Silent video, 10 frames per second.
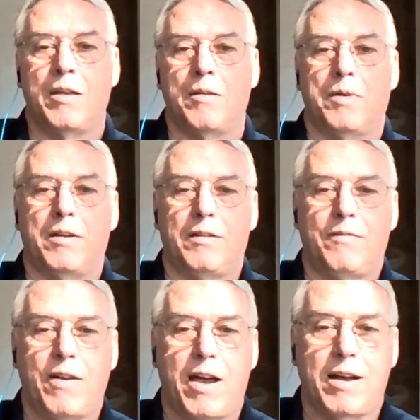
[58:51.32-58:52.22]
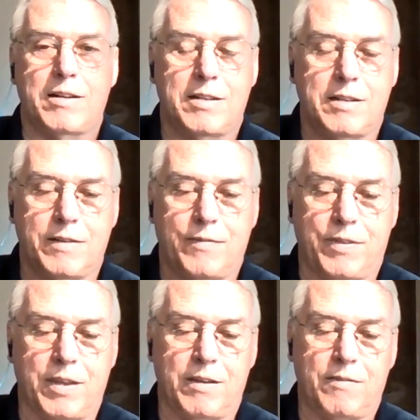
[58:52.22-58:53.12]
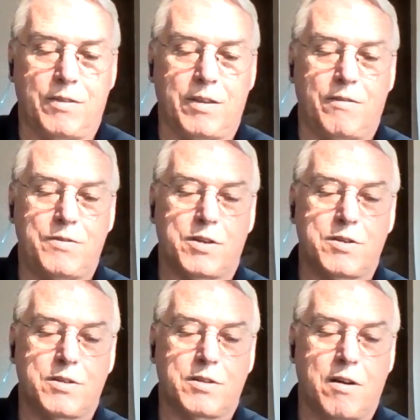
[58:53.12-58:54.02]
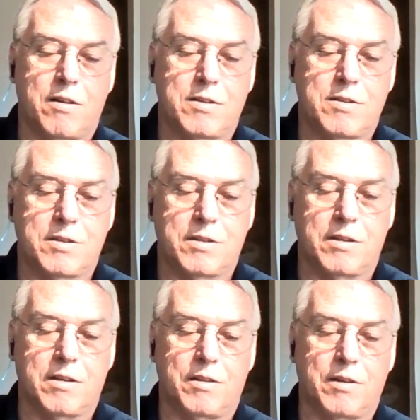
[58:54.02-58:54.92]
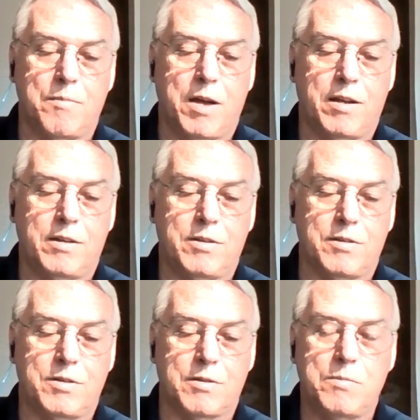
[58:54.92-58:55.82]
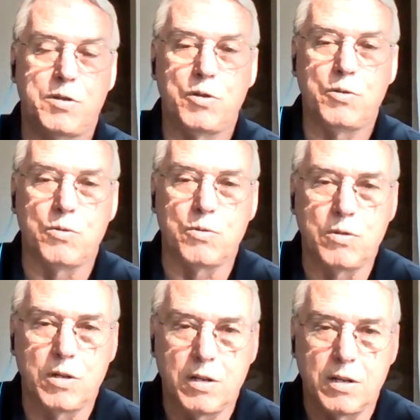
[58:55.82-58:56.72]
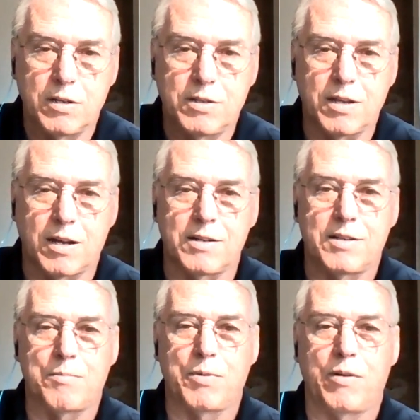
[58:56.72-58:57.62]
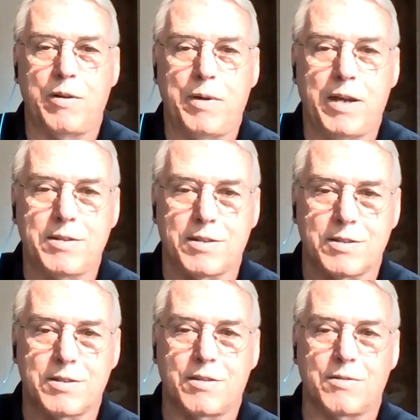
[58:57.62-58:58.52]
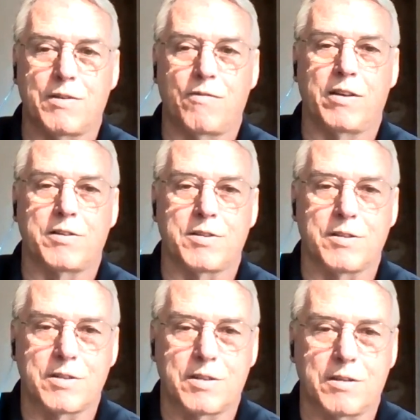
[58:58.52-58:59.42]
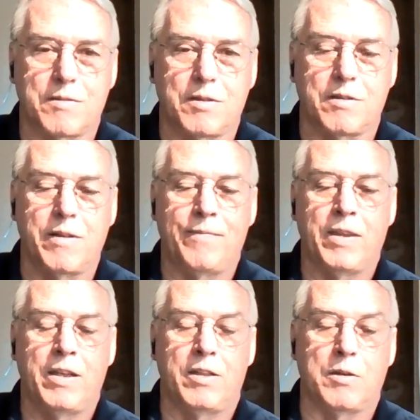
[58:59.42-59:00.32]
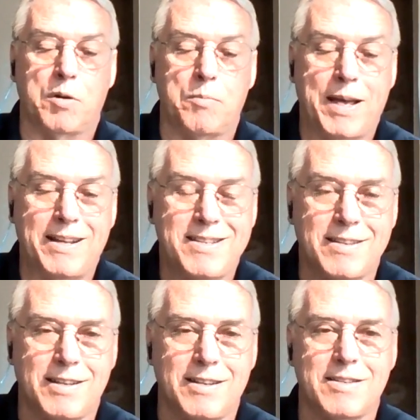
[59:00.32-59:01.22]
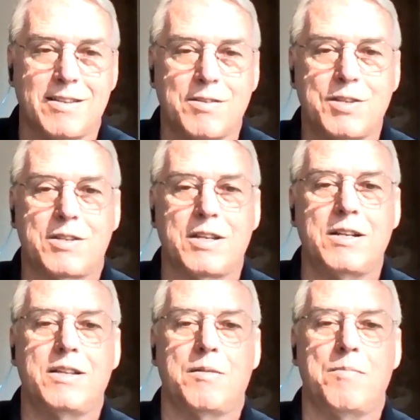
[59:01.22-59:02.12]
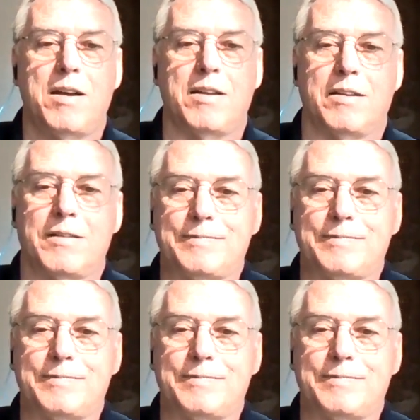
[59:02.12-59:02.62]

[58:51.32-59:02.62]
but in fact, they've just caused their mind to subdue on a temporary basis those afflictions. The propensities are still in the mind.